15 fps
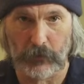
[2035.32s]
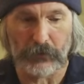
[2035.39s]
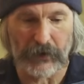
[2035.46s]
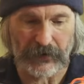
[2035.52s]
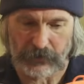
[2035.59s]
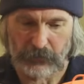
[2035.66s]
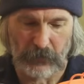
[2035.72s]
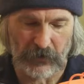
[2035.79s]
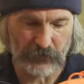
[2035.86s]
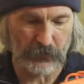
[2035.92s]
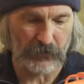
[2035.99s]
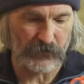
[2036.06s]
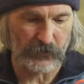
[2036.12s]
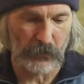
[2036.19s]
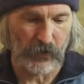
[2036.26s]
pack's, much,
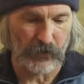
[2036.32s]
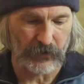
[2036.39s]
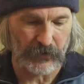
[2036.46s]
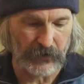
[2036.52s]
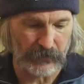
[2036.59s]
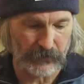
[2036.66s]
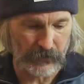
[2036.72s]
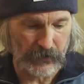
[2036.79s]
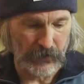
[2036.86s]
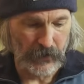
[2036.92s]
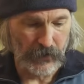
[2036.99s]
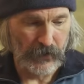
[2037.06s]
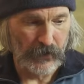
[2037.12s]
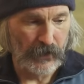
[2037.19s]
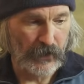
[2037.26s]
much smaller than this.
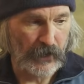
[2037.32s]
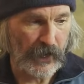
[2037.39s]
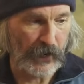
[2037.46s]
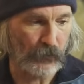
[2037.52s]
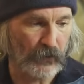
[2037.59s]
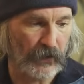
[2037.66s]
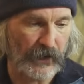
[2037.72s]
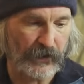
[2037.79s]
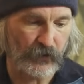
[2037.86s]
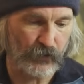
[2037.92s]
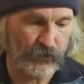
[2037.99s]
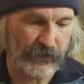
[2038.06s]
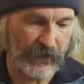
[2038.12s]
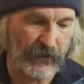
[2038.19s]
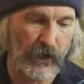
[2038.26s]
And what I do
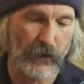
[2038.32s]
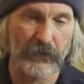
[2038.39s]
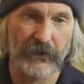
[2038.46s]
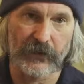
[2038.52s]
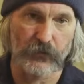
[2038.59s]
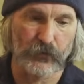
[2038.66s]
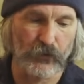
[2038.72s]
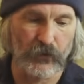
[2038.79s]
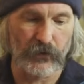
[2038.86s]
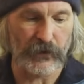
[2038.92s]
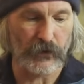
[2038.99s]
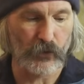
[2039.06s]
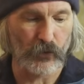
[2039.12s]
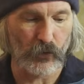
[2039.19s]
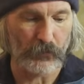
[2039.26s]
is they come in these really cool